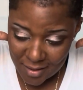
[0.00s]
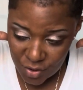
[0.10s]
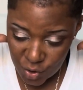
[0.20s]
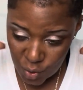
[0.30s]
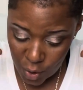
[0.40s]
the
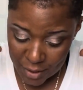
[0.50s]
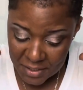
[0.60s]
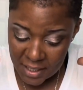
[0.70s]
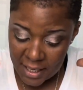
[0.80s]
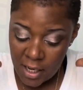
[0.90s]
source
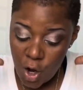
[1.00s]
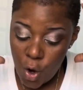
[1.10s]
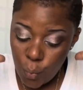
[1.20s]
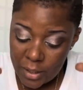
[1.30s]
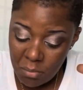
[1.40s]
saying
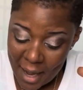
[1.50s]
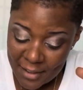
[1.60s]
when my